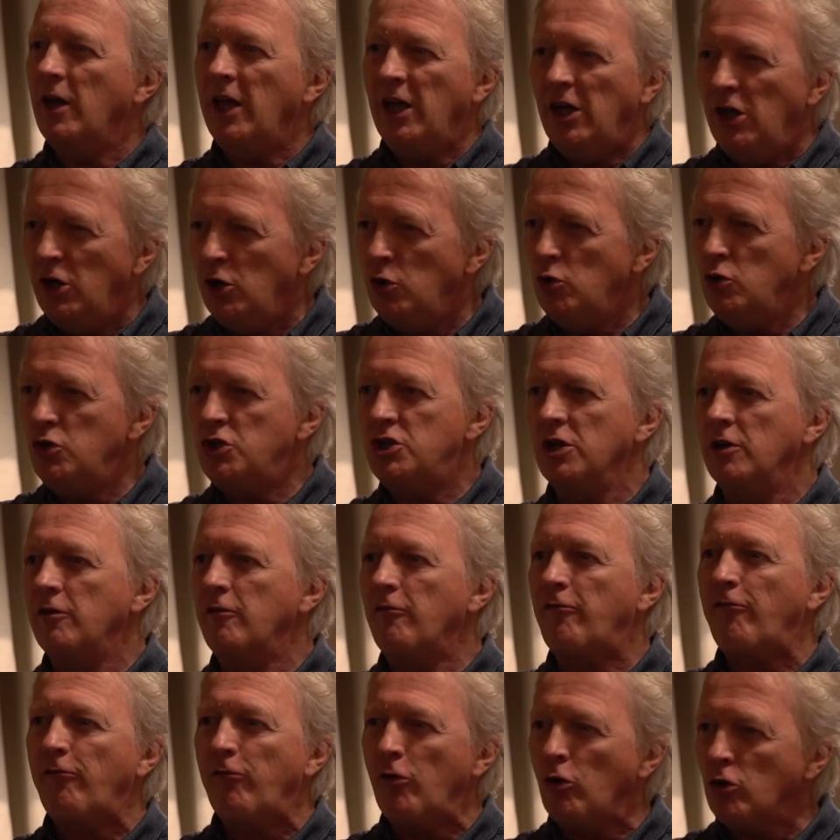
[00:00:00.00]

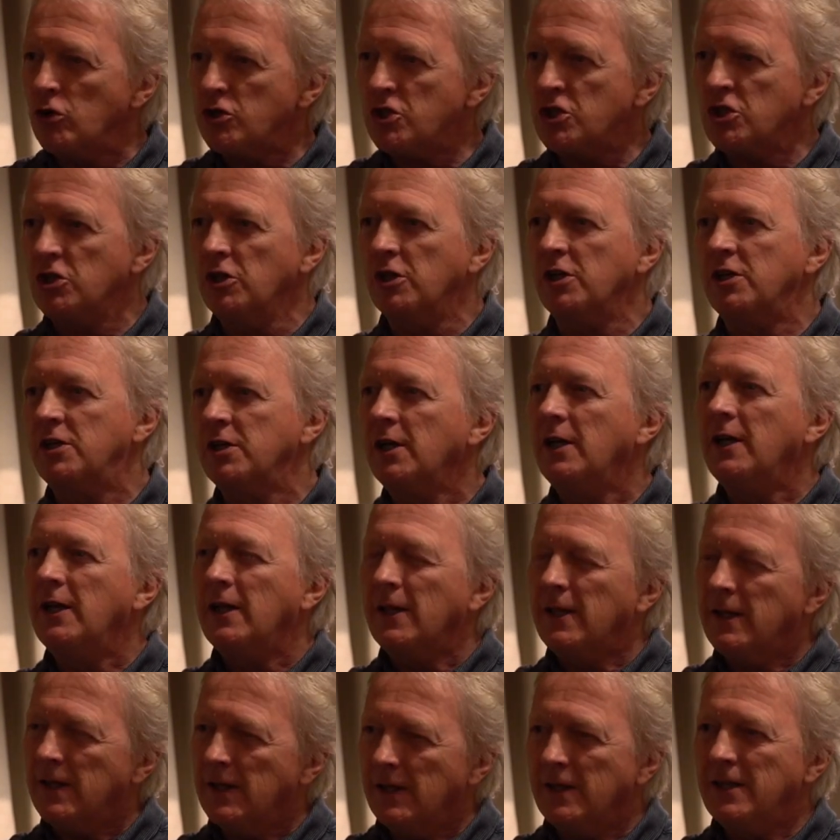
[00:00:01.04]
Illusion, falsehood.
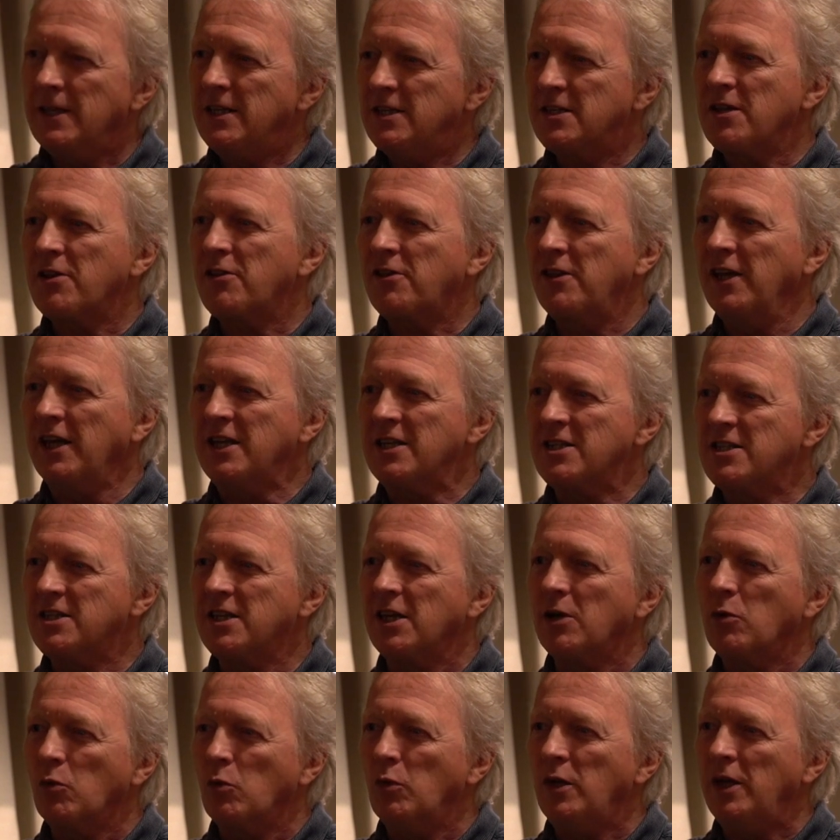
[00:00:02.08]
These are things
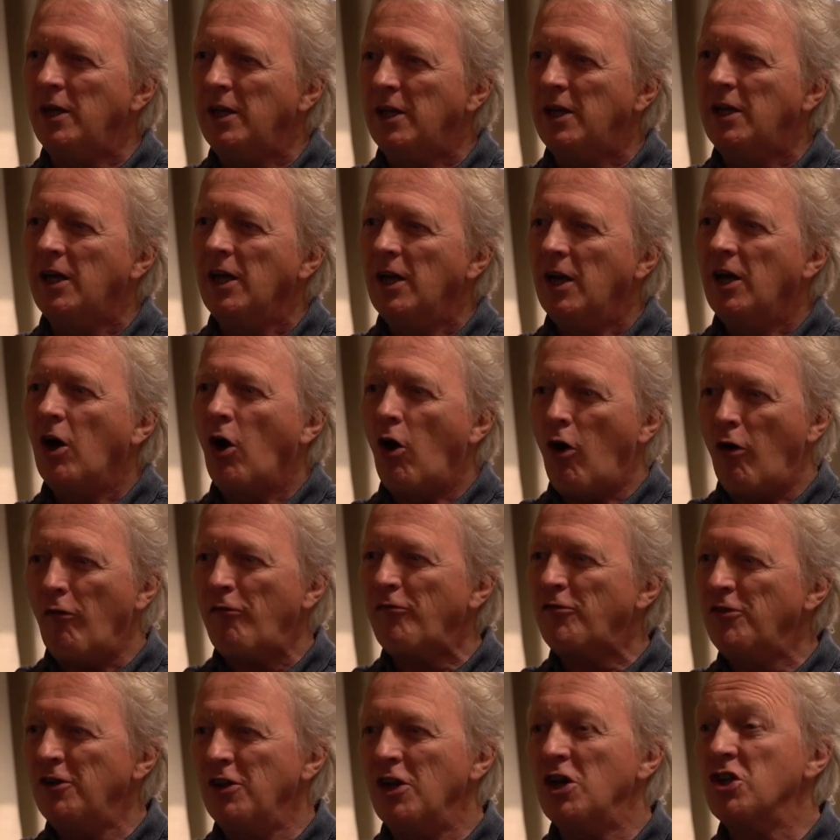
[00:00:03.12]
that we
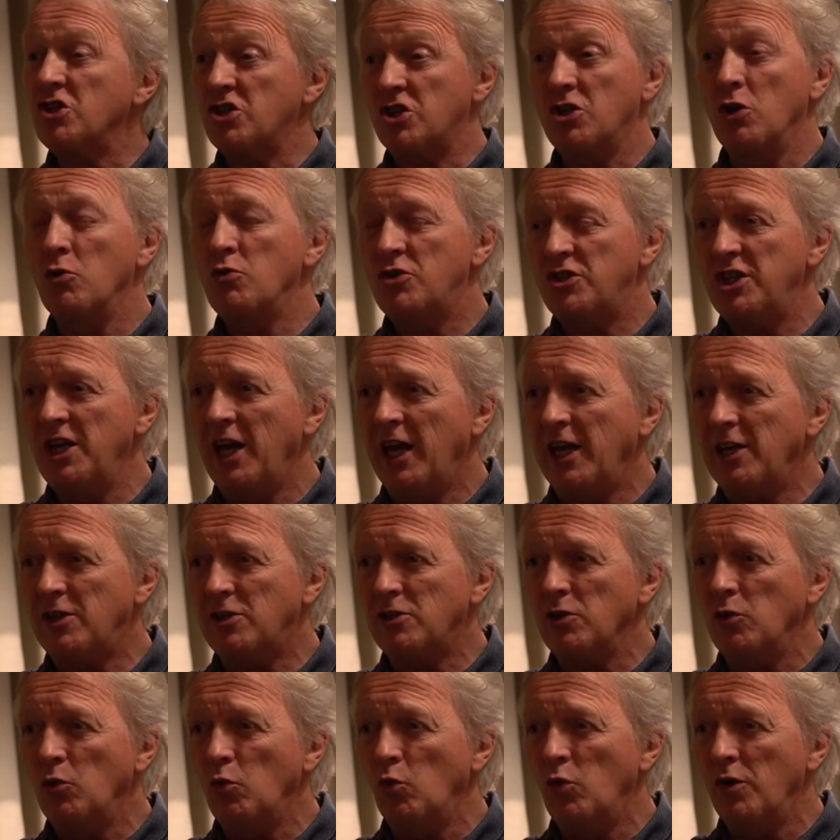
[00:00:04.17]
often
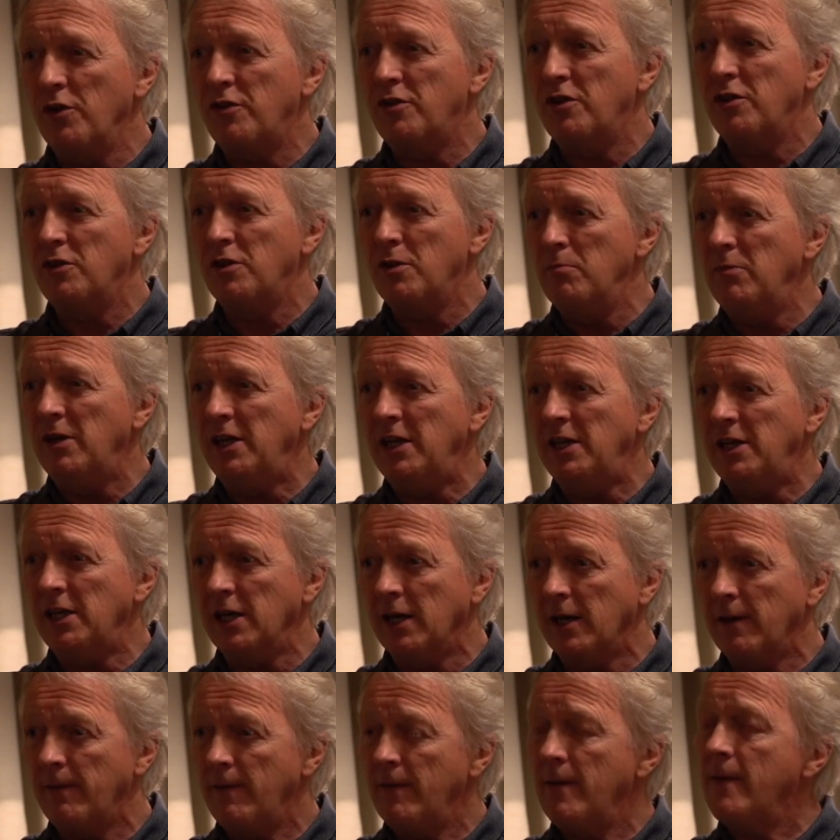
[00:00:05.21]
associate with the
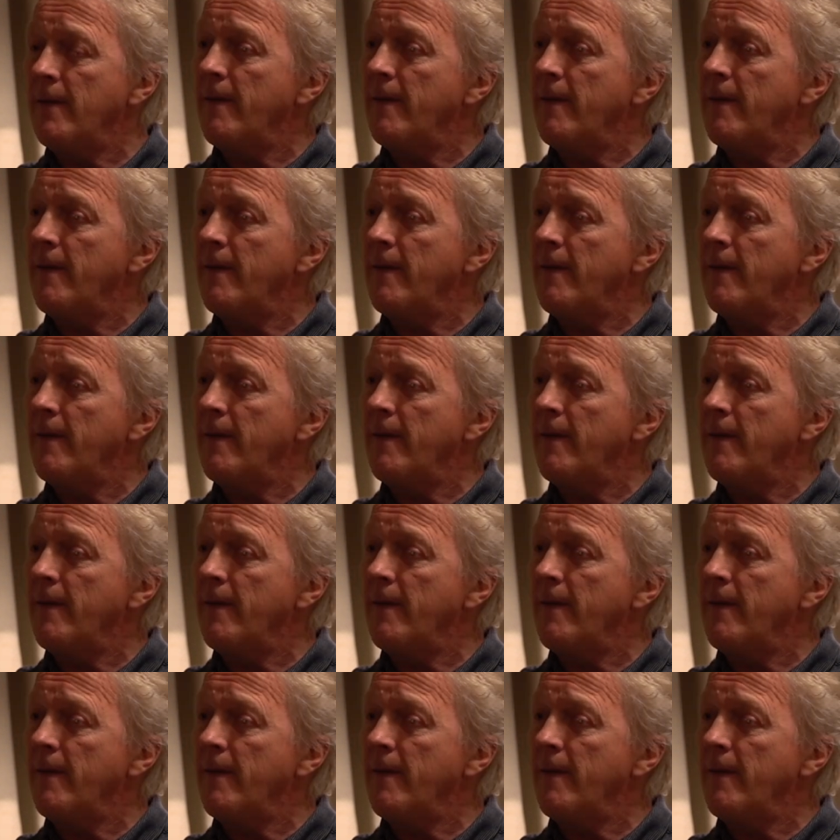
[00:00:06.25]
media.